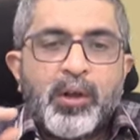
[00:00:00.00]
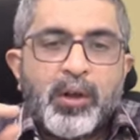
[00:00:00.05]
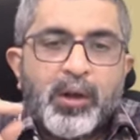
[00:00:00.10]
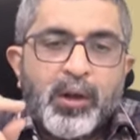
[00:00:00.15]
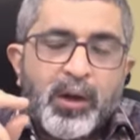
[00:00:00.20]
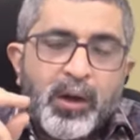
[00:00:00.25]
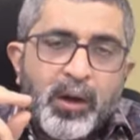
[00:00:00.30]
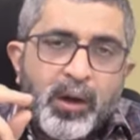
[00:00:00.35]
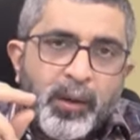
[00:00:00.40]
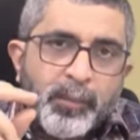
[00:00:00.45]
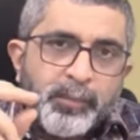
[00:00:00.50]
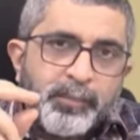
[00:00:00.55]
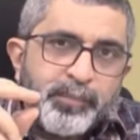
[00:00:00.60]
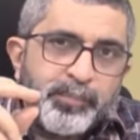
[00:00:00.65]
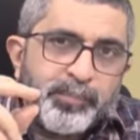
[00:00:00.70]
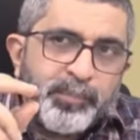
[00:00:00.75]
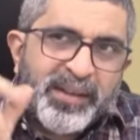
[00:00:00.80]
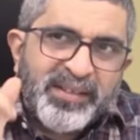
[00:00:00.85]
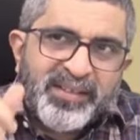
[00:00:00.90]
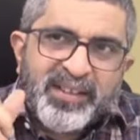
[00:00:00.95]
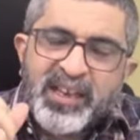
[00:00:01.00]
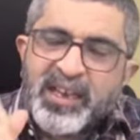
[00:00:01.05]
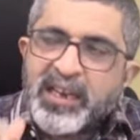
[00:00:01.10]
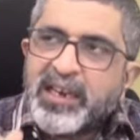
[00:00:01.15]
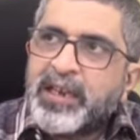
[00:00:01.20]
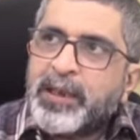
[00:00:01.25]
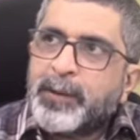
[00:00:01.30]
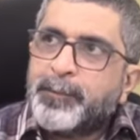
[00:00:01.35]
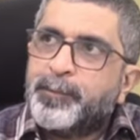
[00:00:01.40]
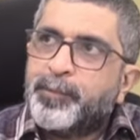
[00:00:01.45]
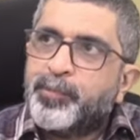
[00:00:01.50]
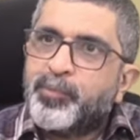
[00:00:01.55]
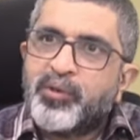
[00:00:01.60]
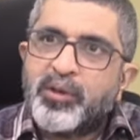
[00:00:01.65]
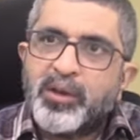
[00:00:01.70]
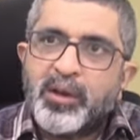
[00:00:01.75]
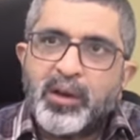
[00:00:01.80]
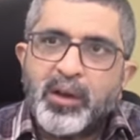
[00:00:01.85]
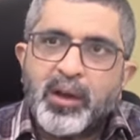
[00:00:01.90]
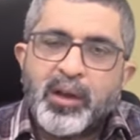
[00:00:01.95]
uh, basically,
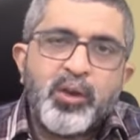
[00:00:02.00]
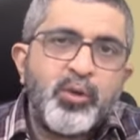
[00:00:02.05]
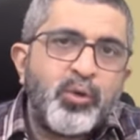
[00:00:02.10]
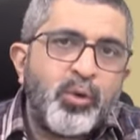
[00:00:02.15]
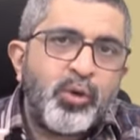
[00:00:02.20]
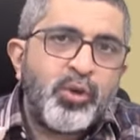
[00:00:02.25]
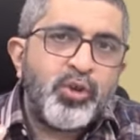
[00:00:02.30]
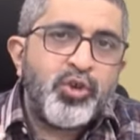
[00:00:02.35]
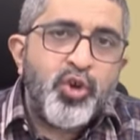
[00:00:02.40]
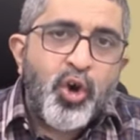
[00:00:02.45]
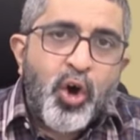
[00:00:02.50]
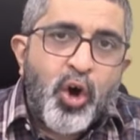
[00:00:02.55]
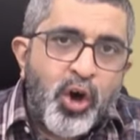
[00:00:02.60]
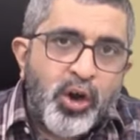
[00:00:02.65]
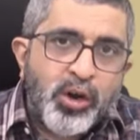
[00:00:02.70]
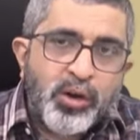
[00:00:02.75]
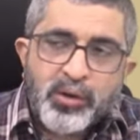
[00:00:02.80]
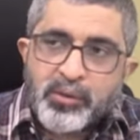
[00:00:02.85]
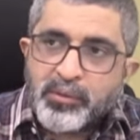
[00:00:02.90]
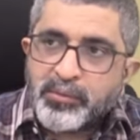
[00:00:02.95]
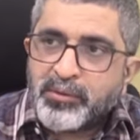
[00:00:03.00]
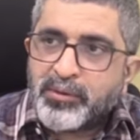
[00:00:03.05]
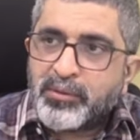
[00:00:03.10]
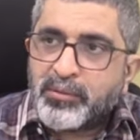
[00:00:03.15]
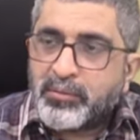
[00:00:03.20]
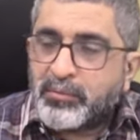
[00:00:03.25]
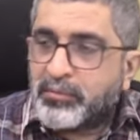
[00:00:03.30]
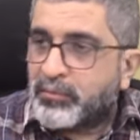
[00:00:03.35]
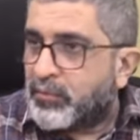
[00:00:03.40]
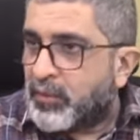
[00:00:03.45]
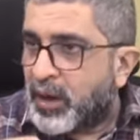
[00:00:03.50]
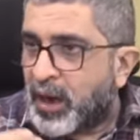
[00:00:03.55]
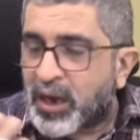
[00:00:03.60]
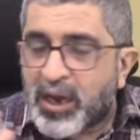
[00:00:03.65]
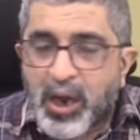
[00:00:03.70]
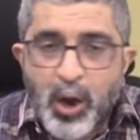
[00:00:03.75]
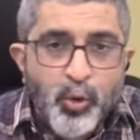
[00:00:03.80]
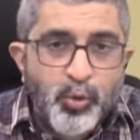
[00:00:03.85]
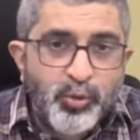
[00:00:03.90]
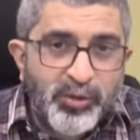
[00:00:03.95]
you know, your
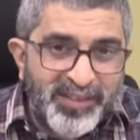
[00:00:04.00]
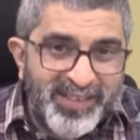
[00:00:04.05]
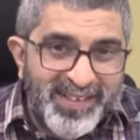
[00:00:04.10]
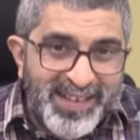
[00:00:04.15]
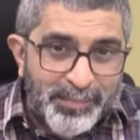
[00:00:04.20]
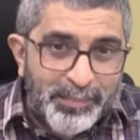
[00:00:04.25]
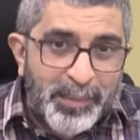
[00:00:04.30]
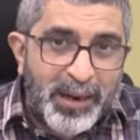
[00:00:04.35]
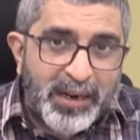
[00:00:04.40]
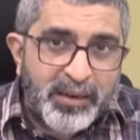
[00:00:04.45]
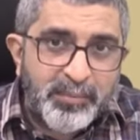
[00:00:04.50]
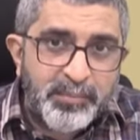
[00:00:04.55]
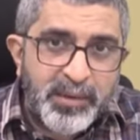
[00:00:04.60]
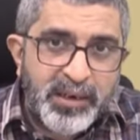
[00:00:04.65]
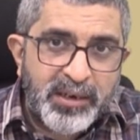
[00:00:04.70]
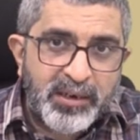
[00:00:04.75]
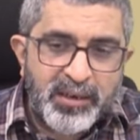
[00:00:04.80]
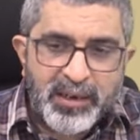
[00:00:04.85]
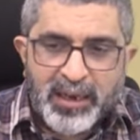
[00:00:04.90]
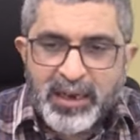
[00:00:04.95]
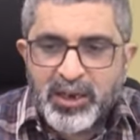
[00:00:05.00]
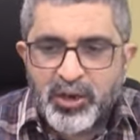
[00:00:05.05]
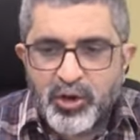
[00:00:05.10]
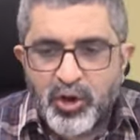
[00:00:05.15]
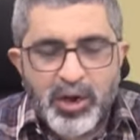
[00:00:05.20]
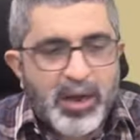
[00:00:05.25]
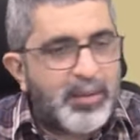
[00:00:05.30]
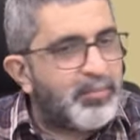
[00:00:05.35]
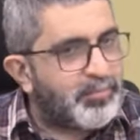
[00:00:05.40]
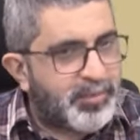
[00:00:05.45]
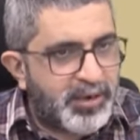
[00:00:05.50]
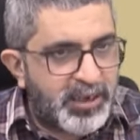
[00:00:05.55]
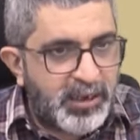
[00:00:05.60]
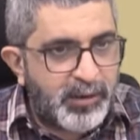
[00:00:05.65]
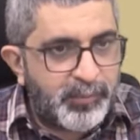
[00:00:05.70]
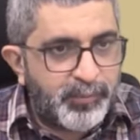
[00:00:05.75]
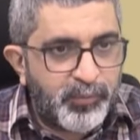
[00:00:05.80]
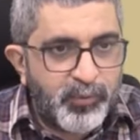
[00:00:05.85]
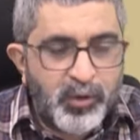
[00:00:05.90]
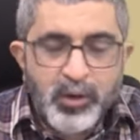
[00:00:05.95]
accounts department in your
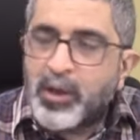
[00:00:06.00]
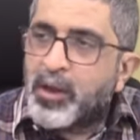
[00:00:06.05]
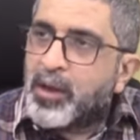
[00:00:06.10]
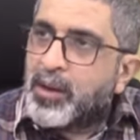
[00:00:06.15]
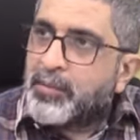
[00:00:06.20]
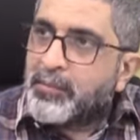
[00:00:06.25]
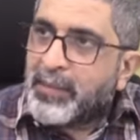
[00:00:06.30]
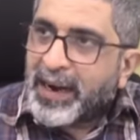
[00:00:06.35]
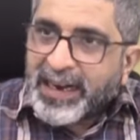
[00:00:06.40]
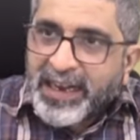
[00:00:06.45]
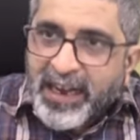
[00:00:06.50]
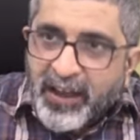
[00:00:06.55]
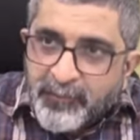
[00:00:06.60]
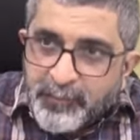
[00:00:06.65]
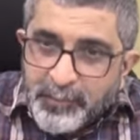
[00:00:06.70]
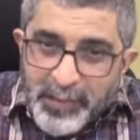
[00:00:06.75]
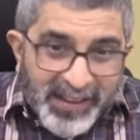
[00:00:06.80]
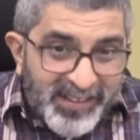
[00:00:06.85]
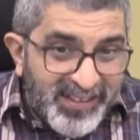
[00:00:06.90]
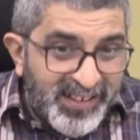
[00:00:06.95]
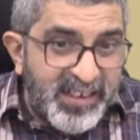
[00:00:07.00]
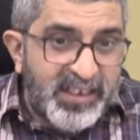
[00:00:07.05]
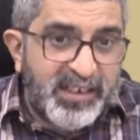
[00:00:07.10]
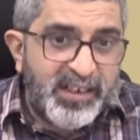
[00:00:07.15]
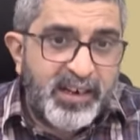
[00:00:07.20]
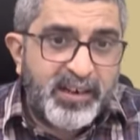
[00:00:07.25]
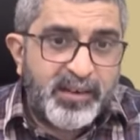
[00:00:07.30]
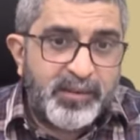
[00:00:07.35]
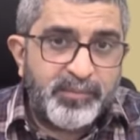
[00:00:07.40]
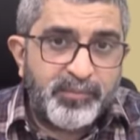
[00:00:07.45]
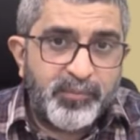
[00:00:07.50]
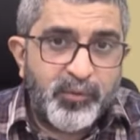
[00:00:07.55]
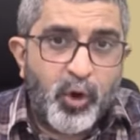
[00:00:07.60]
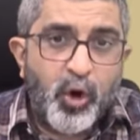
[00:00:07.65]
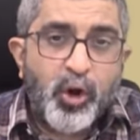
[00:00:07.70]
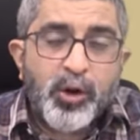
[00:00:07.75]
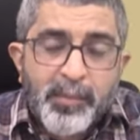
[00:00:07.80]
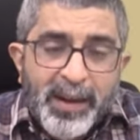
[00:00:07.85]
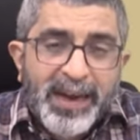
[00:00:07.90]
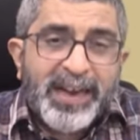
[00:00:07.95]
company might have presented
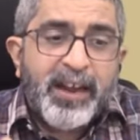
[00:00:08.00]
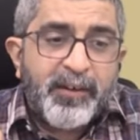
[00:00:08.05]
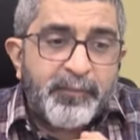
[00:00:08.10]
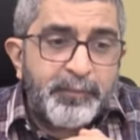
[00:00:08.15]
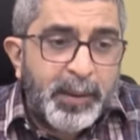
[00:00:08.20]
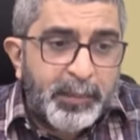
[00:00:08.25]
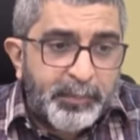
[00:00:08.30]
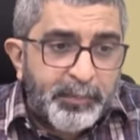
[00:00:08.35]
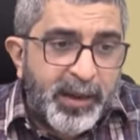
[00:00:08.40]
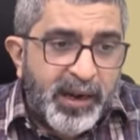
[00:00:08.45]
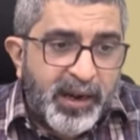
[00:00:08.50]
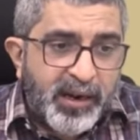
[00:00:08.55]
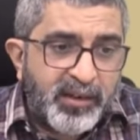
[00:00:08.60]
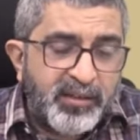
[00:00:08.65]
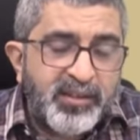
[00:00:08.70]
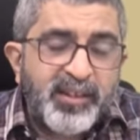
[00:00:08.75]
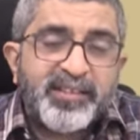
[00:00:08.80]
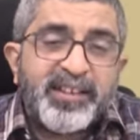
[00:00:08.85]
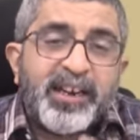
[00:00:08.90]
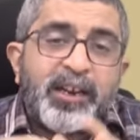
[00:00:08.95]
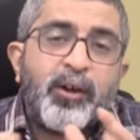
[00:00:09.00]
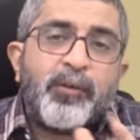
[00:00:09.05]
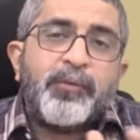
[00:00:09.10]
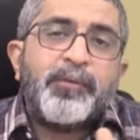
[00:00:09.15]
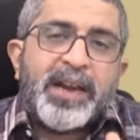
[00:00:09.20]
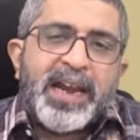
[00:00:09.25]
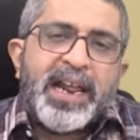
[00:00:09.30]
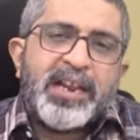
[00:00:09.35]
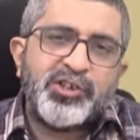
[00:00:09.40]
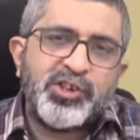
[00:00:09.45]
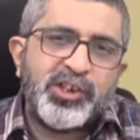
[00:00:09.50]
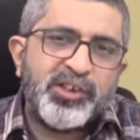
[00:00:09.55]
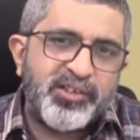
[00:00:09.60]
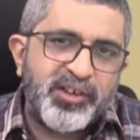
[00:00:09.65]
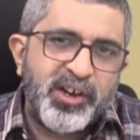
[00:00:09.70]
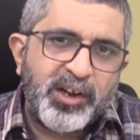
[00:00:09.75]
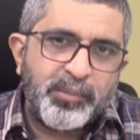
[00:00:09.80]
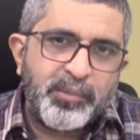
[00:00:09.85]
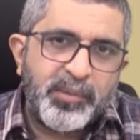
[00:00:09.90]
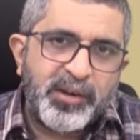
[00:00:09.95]
or might have prepared the set of financial
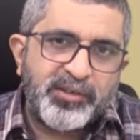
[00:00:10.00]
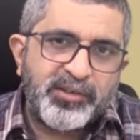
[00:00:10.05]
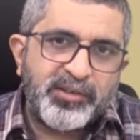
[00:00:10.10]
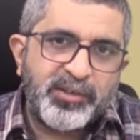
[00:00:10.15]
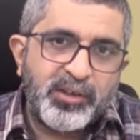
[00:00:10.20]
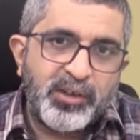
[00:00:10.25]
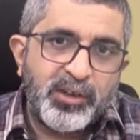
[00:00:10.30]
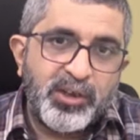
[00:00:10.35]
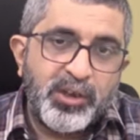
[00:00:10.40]
statements.